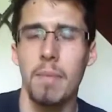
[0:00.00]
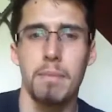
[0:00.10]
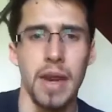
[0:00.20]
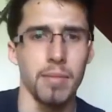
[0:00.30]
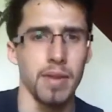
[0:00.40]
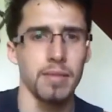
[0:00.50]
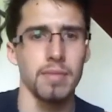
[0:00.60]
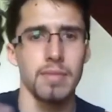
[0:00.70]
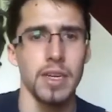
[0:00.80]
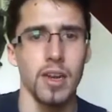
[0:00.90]
but
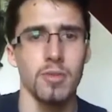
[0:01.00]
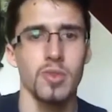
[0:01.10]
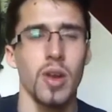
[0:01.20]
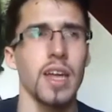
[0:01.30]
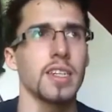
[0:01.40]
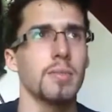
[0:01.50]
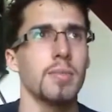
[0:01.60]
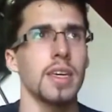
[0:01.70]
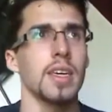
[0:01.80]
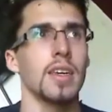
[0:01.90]
I'm trying to
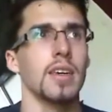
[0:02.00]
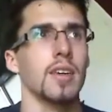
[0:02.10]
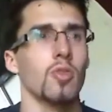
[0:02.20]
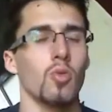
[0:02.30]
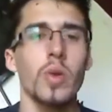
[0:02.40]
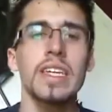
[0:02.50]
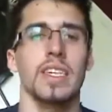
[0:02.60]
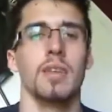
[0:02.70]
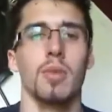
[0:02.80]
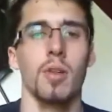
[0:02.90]
be
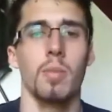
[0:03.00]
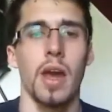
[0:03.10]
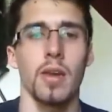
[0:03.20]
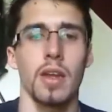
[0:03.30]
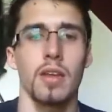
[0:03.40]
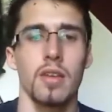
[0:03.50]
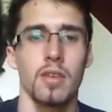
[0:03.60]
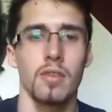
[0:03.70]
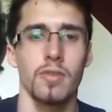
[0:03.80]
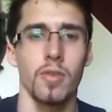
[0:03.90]
reasonable about it
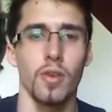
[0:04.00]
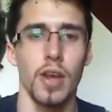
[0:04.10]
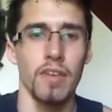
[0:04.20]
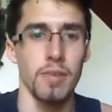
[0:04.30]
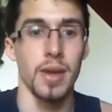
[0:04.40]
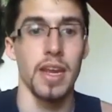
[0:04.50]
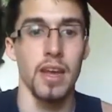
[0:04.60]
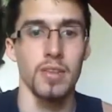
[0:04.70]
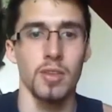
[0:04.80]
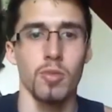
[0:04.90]
for everybody else that